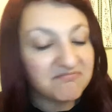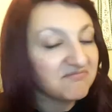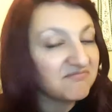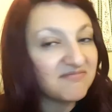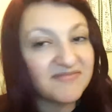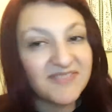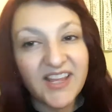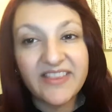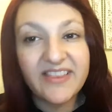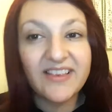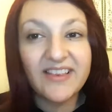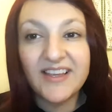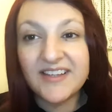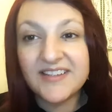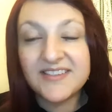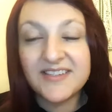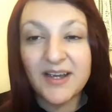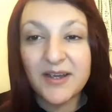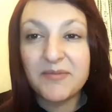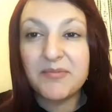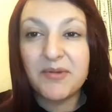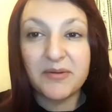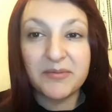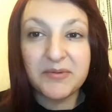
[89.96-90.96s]
nonetheless,
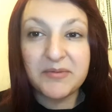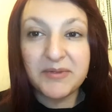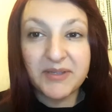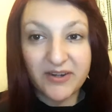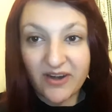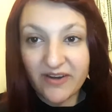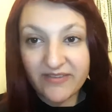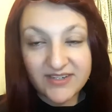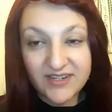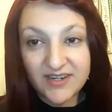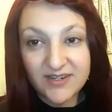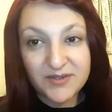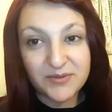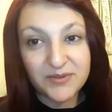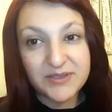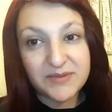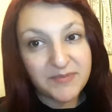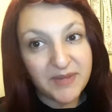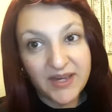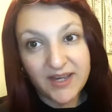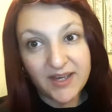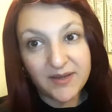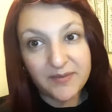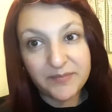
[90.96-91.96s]
I'd probably gravitate towards
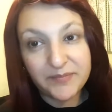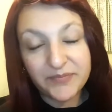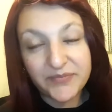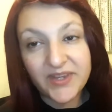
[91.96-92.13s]
makeup